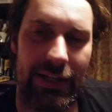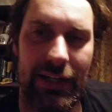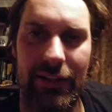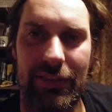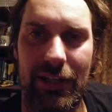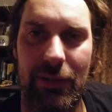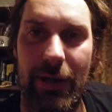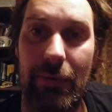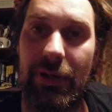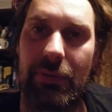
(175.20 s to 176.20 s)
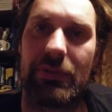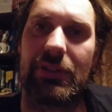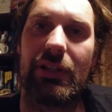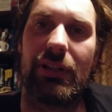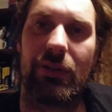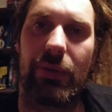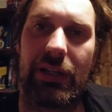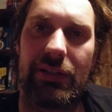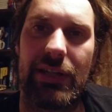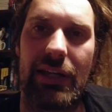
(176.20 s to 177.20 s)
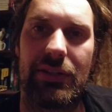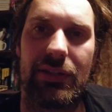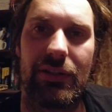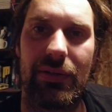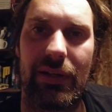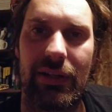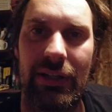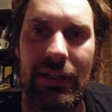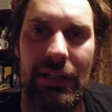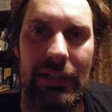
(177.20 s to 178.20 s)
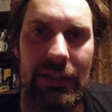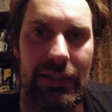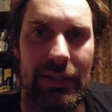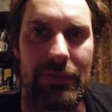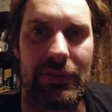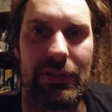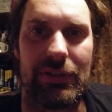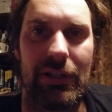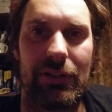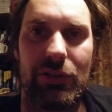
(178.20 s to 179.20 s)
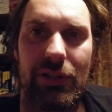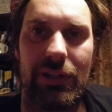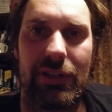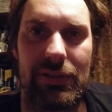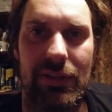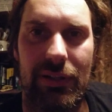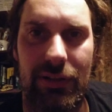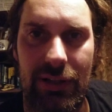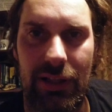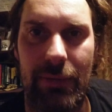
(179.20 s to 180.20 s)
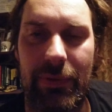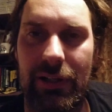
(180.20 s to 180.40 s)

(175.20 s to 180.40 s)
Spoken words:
I didn't think about, but it was still a quicker test to do it. And I was just going to show you this little clip.